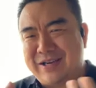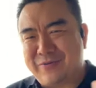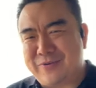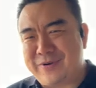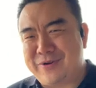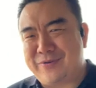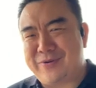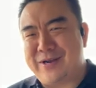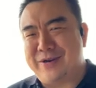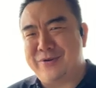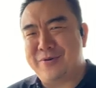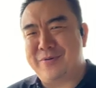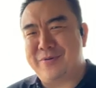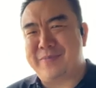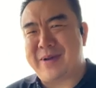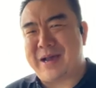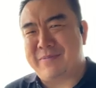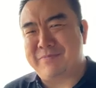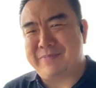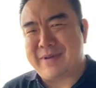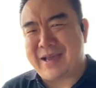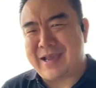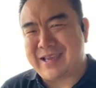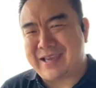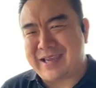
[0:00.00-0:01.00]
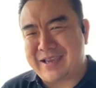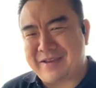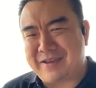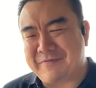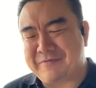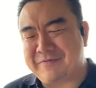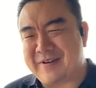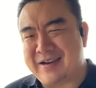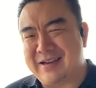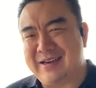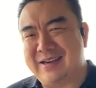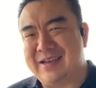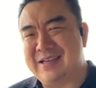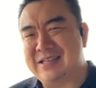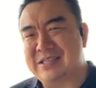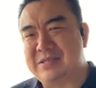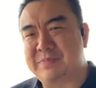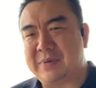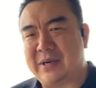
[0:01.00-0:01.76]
What do I know about banking and finance?